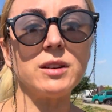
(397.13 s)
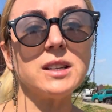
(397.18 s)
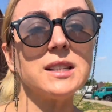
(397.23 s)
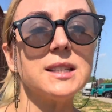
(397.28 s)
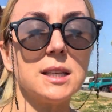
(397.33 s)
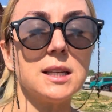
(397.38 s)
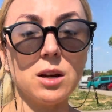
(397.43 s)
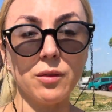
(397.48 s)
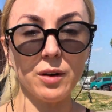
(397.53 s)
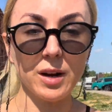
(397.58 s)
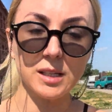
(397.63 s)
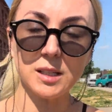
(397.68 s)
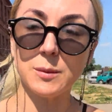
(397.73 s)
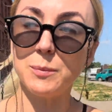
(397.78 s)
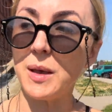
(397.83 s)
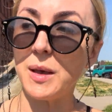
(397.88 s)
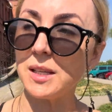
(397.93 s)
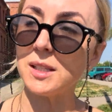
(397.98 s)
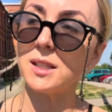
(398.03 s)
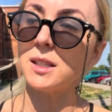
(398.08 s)
serious
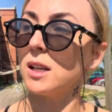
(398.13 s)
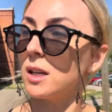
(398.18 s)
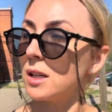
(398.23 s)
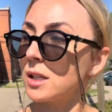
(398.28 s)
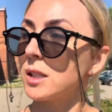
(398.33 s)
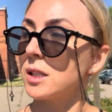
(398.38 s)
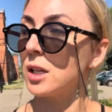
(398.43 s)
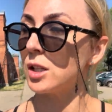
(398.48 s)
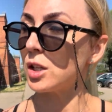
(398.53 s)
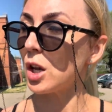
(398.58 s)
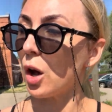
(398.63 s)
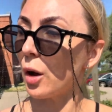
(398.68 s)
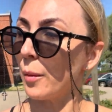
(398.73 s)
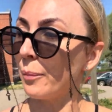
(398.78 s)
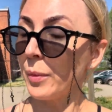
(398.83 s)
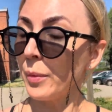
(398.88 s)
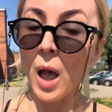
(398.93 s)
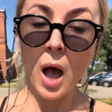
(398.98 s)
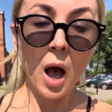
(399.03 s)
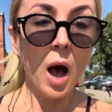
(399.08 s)
business, so
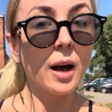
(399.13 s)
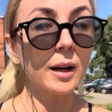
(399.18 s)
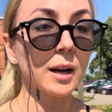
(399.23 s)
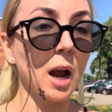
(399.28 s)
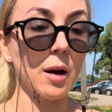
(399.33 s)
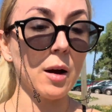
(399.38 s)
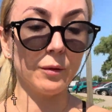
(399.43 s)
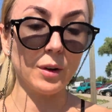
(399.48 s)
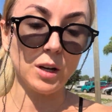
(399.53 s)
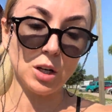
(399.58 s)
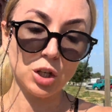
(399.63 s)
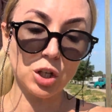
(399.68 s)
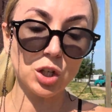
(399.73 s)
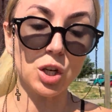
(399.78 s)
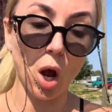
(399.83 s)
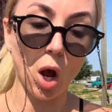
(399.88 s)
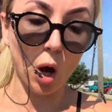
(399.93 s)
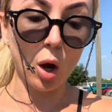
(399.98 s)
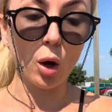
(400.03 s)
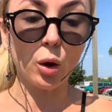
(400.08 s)
I can't really
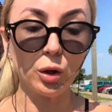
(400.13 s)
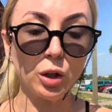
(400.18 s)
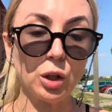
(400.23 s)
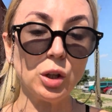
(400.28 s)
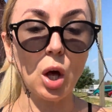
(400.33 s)
show,